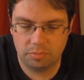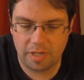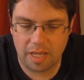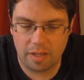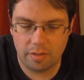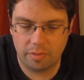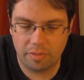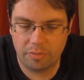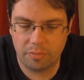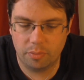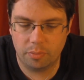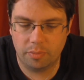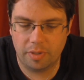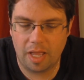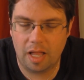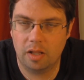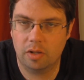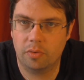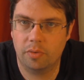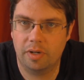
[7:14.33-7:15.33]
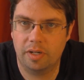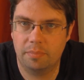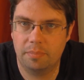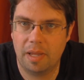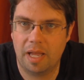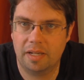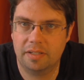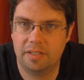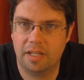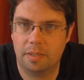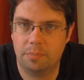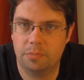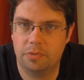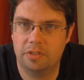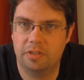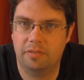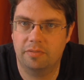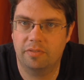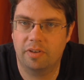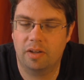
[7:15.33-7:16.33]
down through Calgary back to
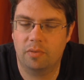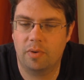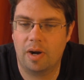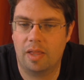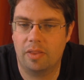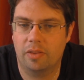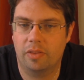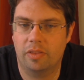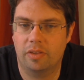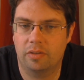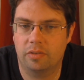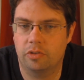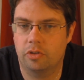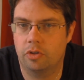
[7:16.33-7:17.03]
Edmonton, but rather than